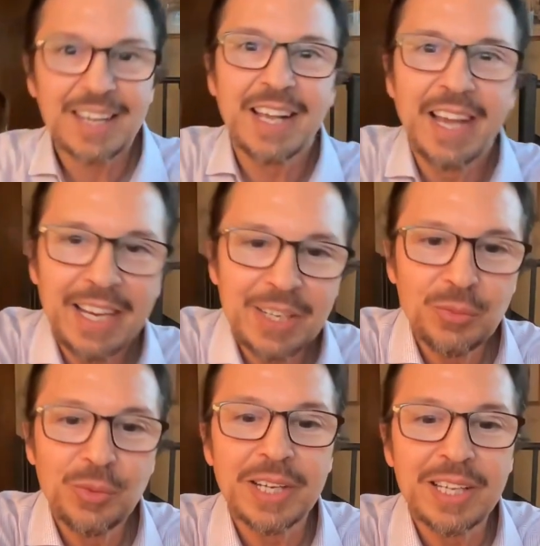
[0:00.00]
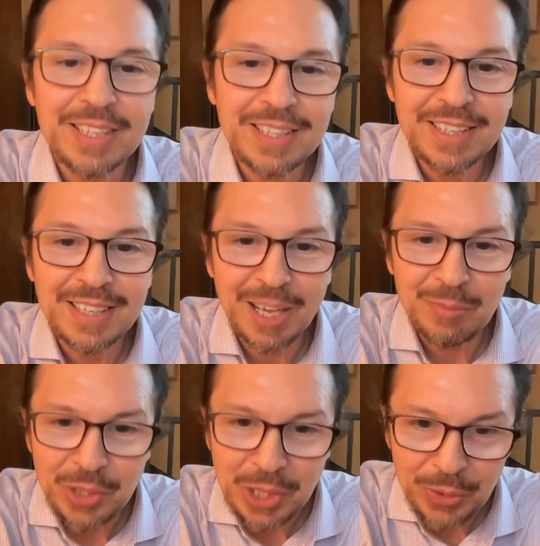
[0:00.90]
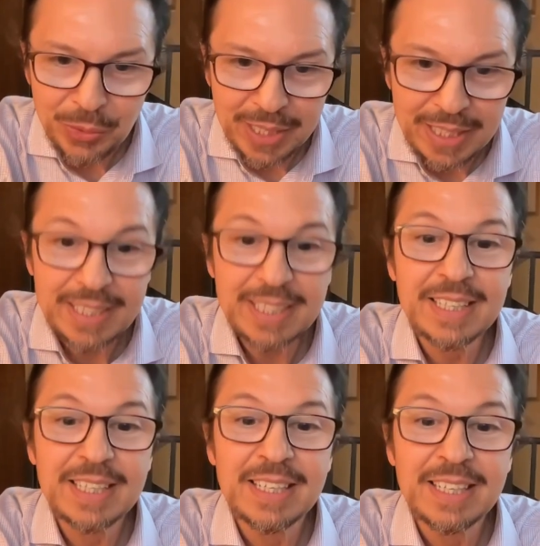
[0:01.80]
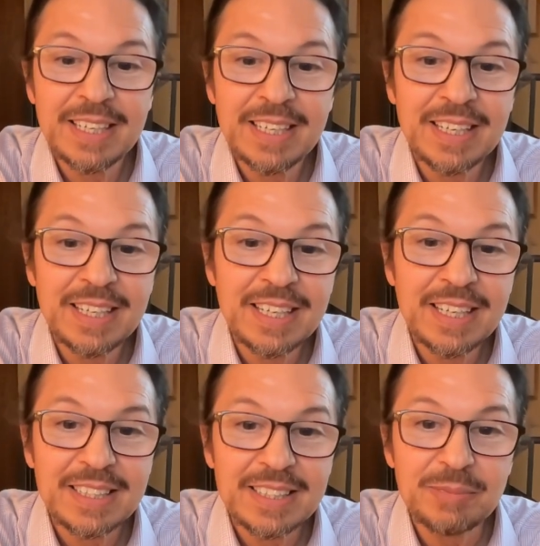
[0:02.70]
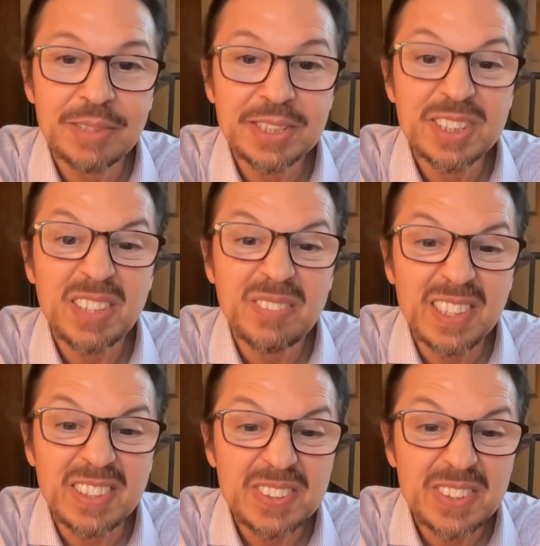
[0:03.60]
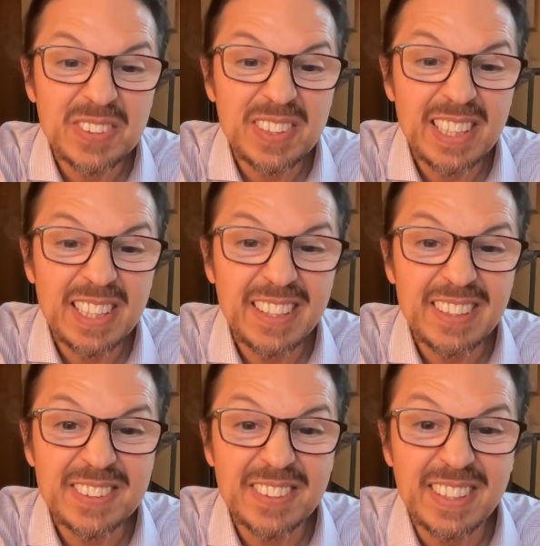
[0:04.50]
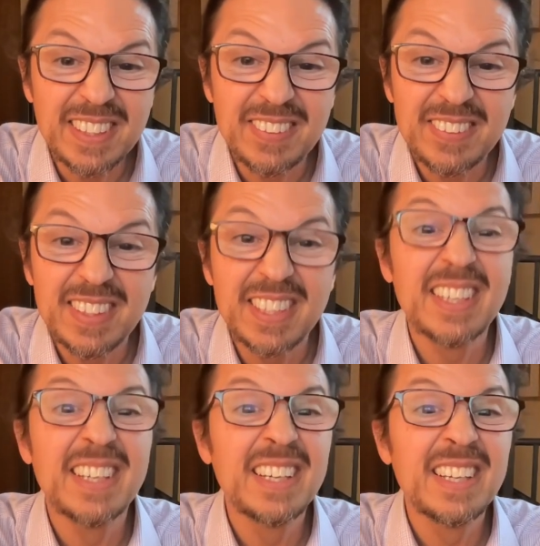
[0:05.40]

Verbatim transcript: kind of what I'm doing. Let me share my screen here so you can see